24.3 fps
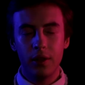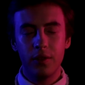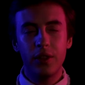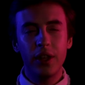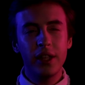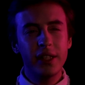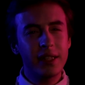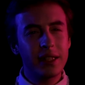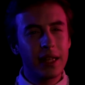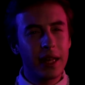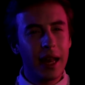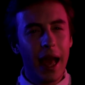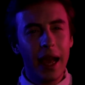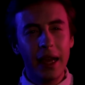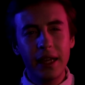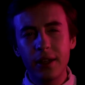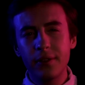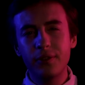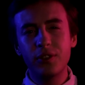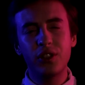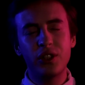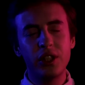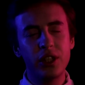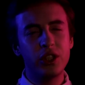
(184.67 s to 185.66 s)
This lack
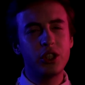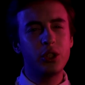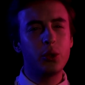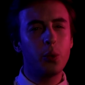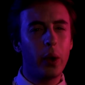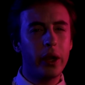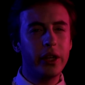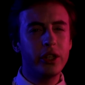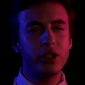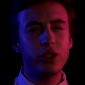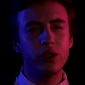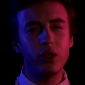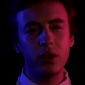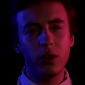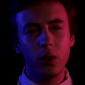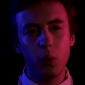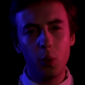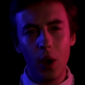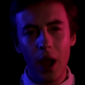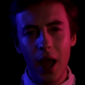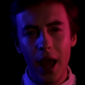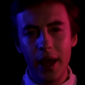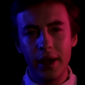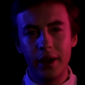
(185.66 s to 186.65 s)
of situational
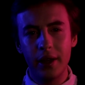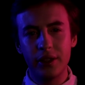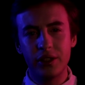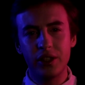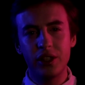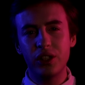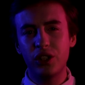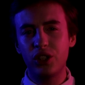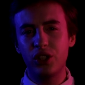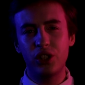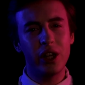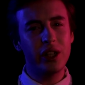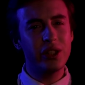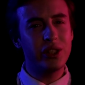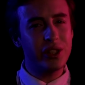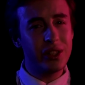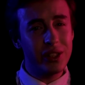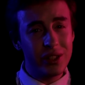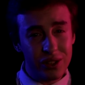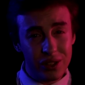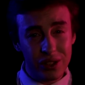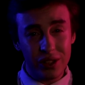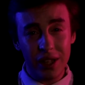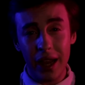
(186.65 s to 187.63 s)
awareness is just
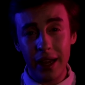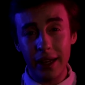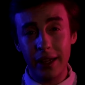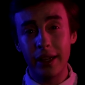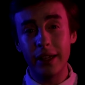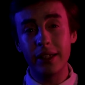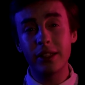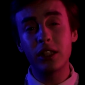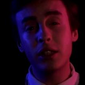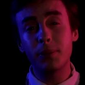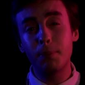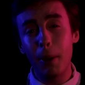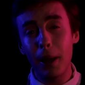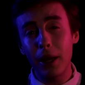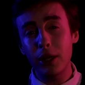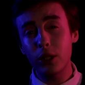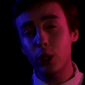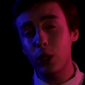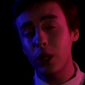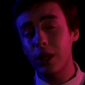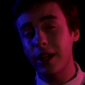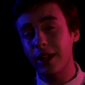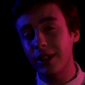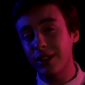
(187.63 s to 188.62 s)
insane,
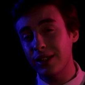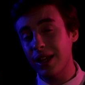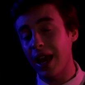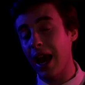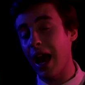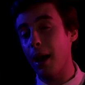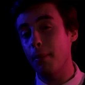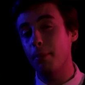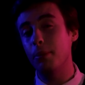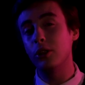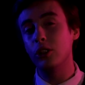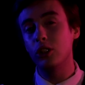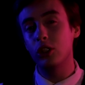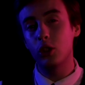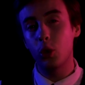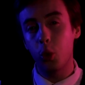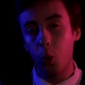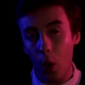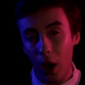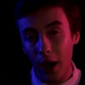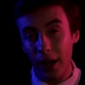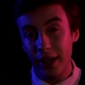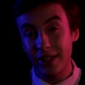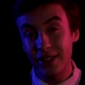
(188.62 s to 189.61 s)
especially as it happened
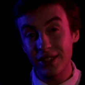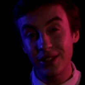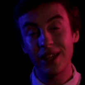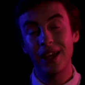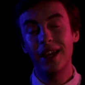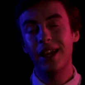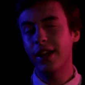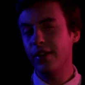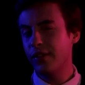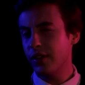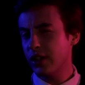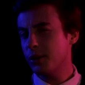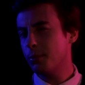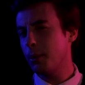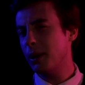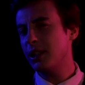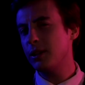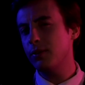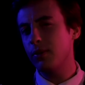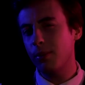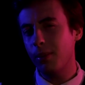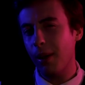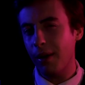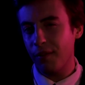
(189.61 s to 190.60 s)
twice in the space
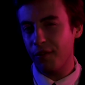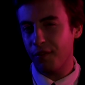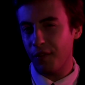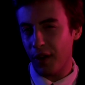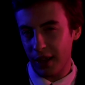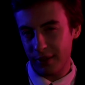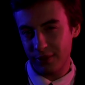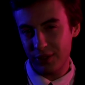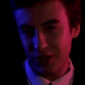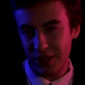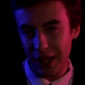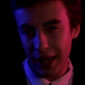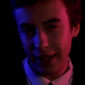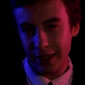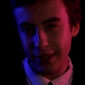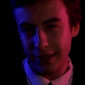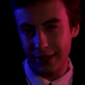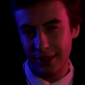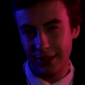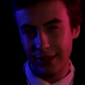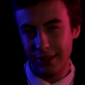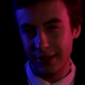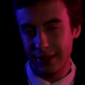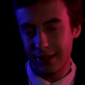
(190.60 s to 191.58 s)
of about 5
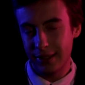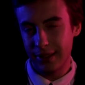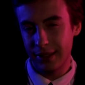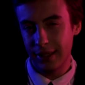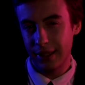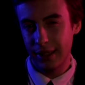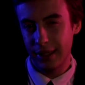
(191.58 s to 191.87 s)
seconds.